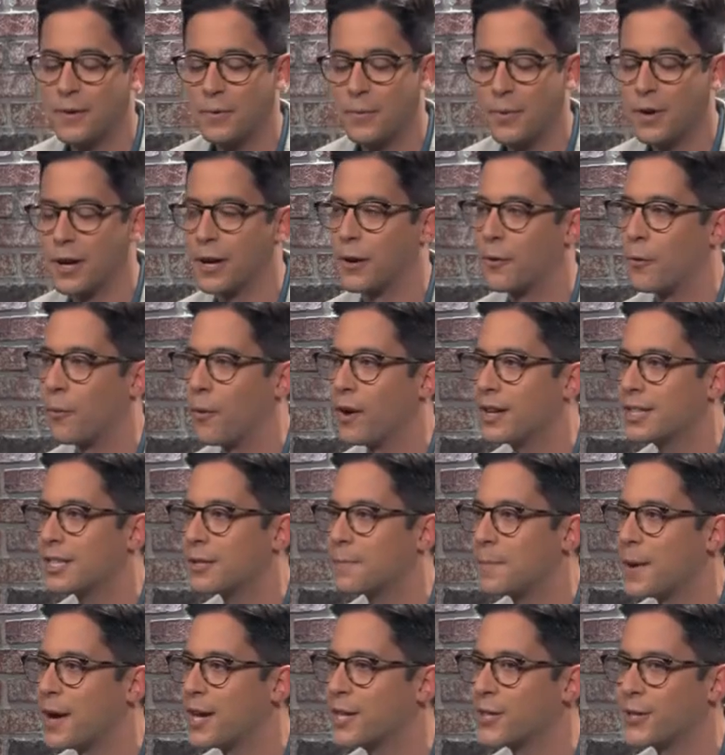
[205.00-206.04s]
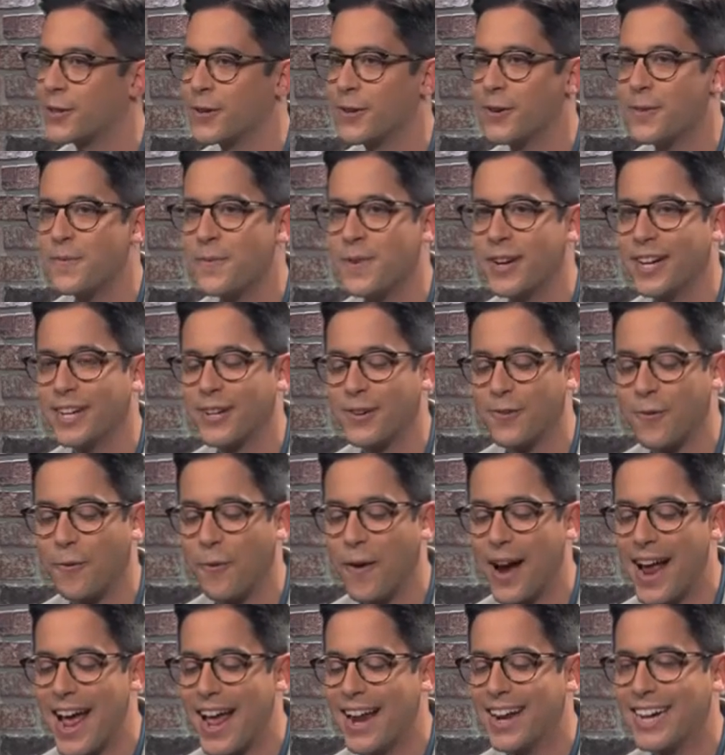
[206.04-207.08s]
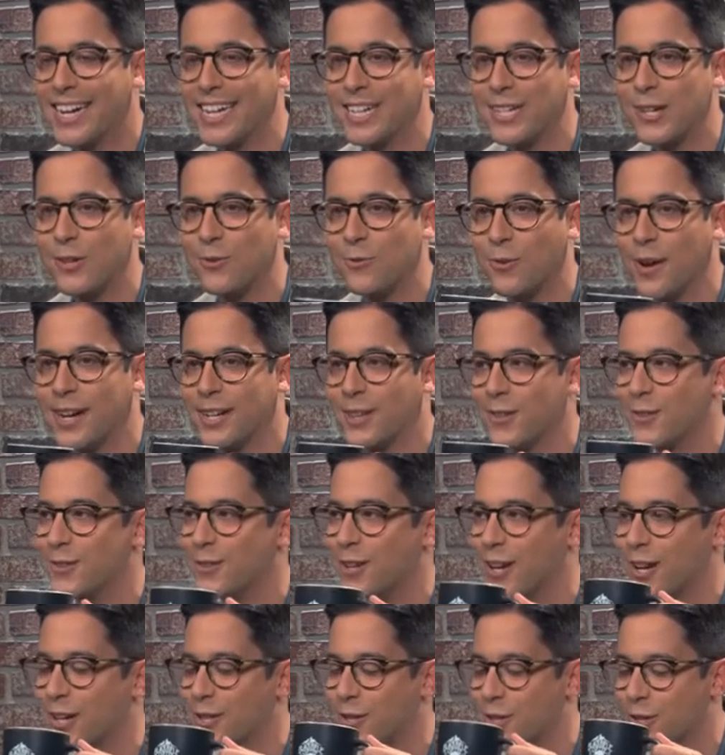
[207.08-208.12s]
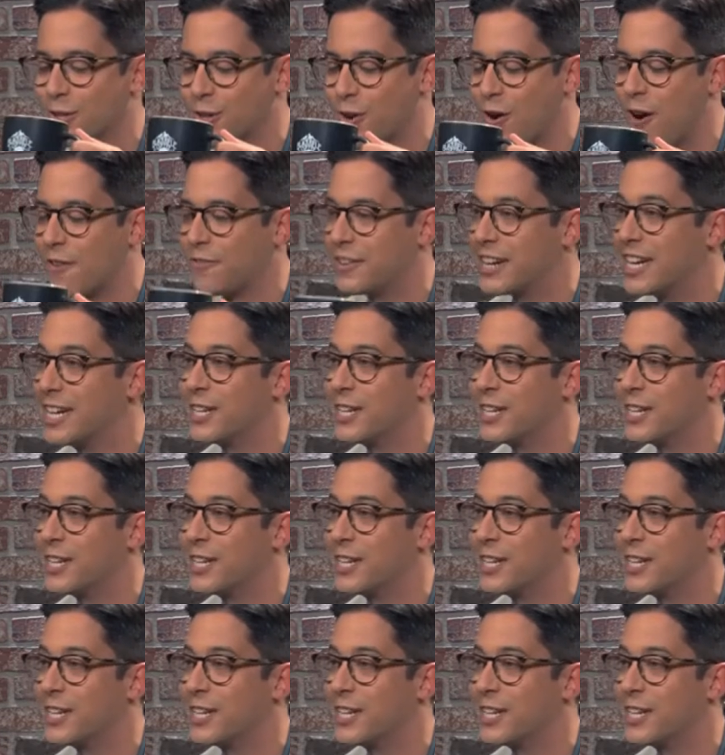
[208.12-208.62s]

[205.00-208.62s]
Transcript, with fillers: What a great sponsor. What a great, and I get to drink their delicious coffee.